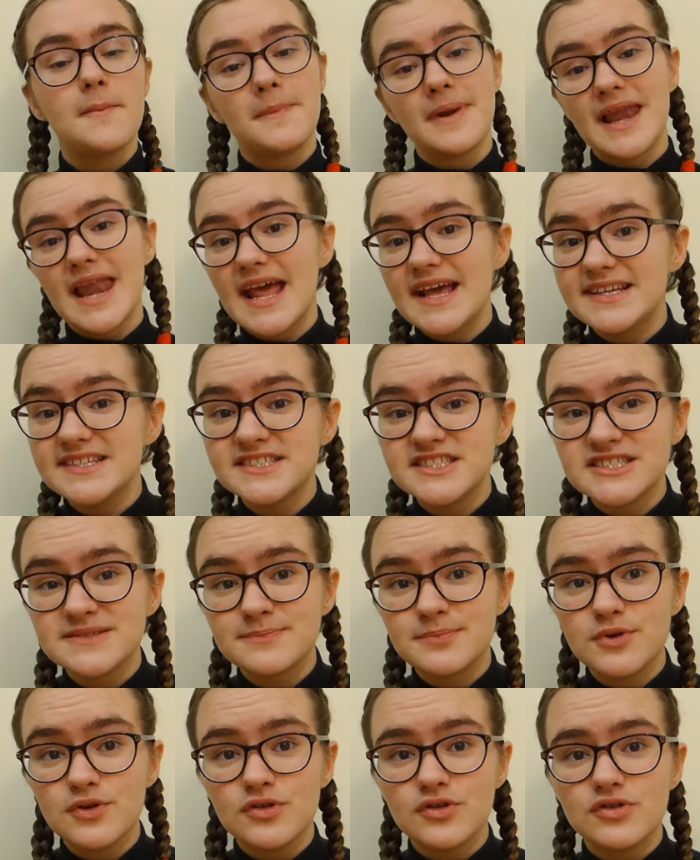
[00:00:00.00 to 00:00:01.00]
play
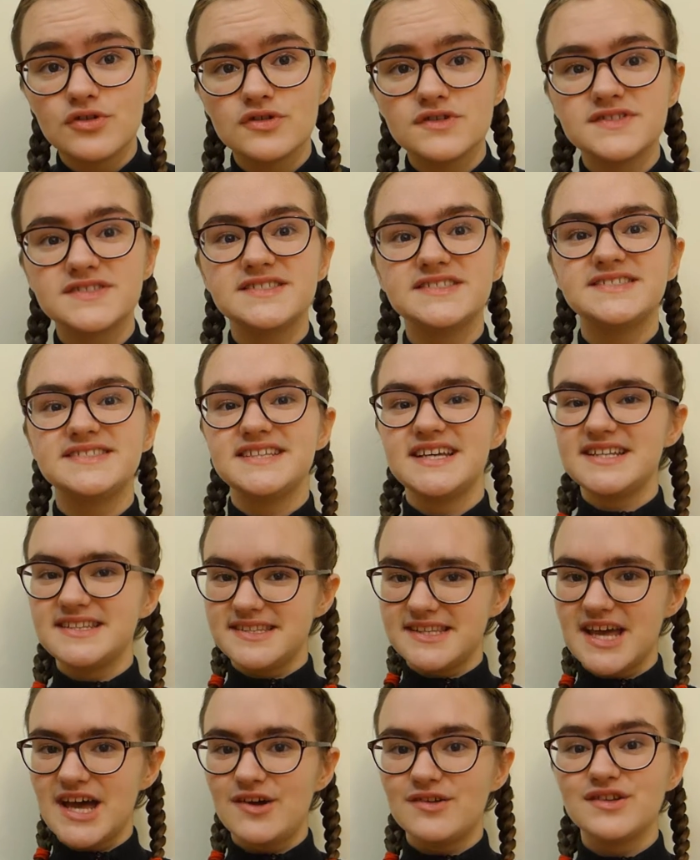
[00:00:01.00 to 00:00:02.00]
sports,
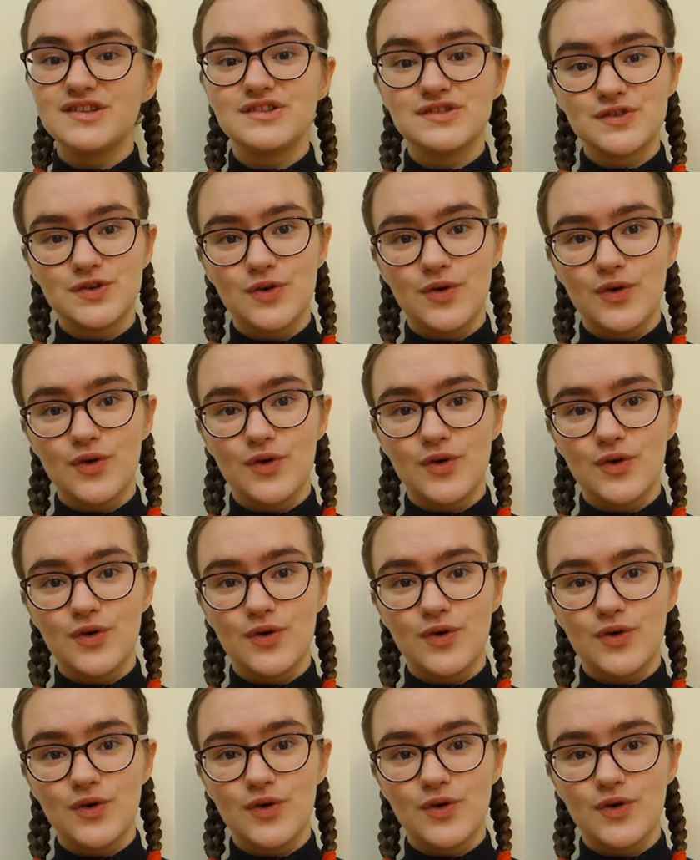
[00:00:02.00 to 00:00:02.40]
sit down and